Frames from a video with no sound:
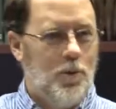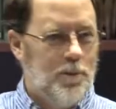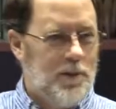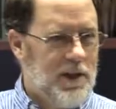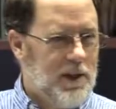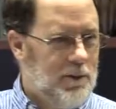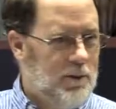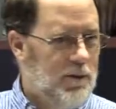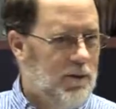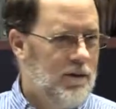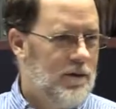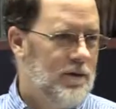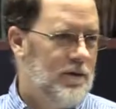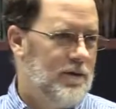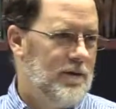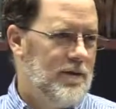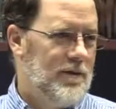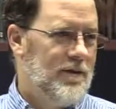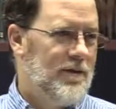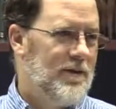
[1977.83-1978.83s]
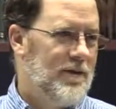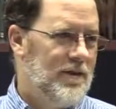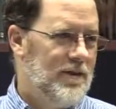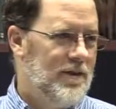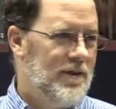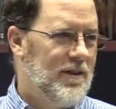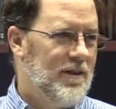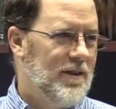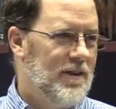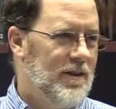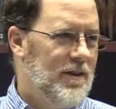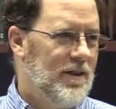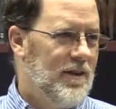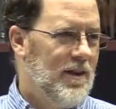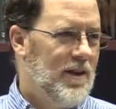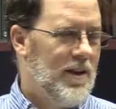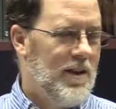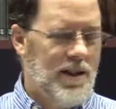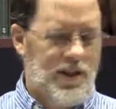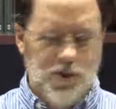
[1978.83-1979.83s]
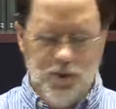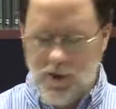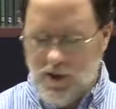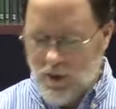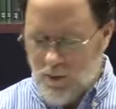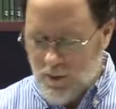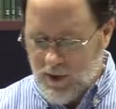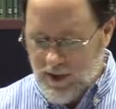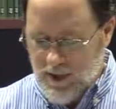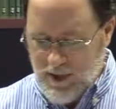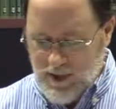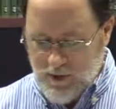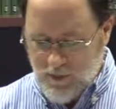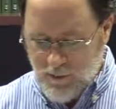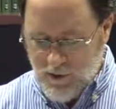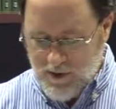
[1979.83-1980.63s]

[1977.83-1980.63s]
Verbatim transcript: people. And that's what I want to end